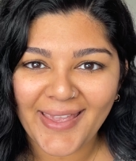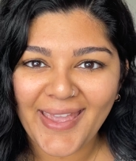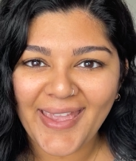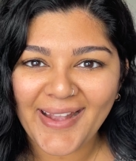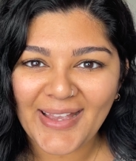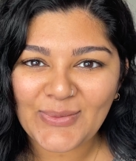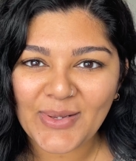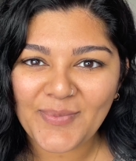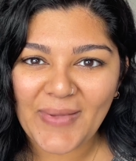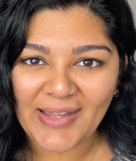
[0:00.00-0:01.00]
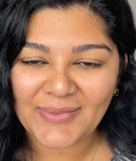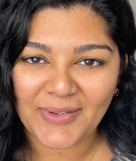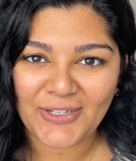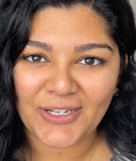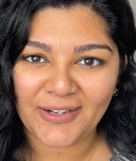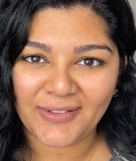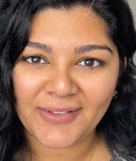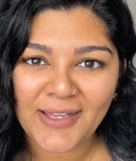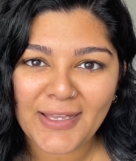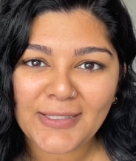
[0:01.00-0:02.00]
Hey guys, welcome back to my channel.
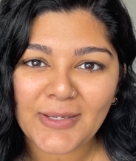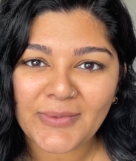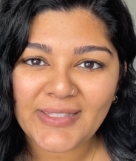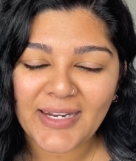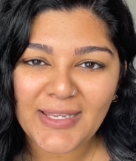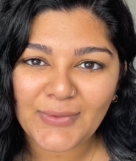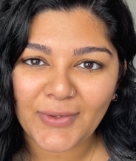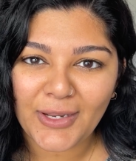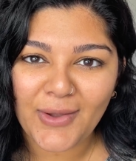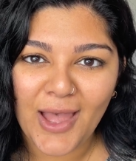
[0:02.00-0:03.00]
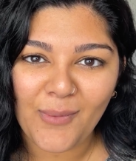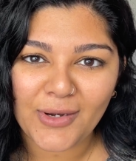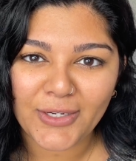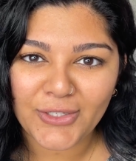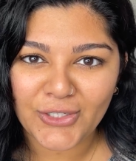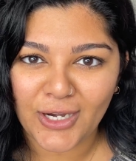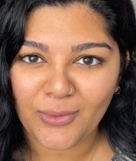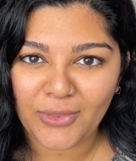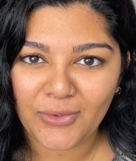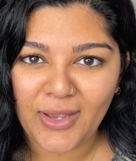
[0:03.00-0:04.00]
So in today's video, I wanted to share
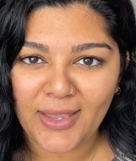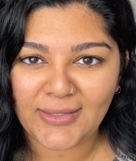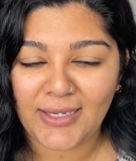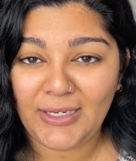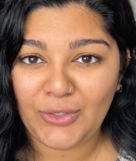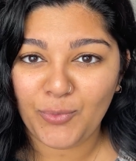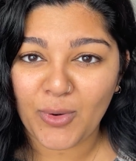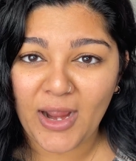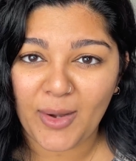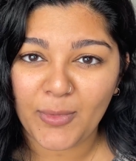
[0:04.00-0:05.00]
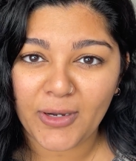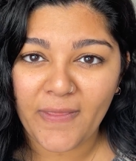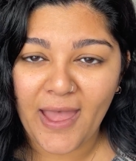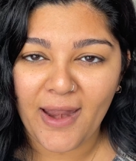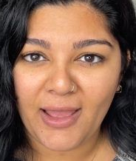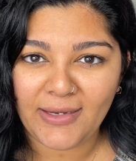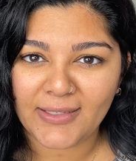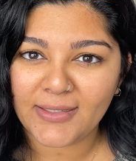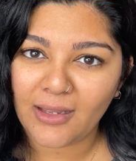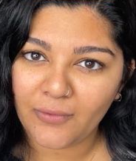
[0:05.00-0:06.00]
with you guys a new primer that I
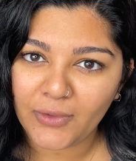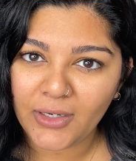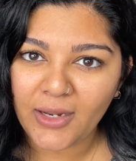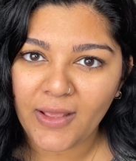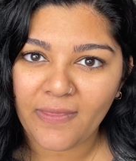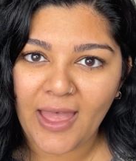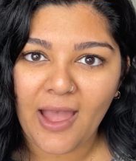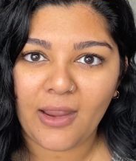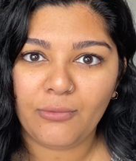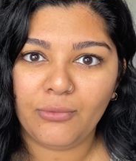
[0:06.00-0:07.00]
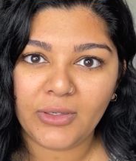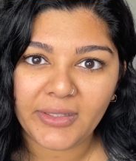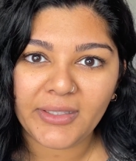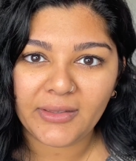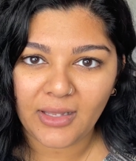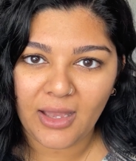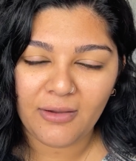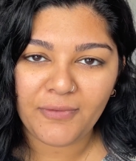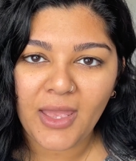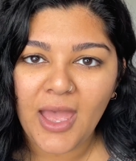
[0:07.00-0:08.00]
discovered and that I really love.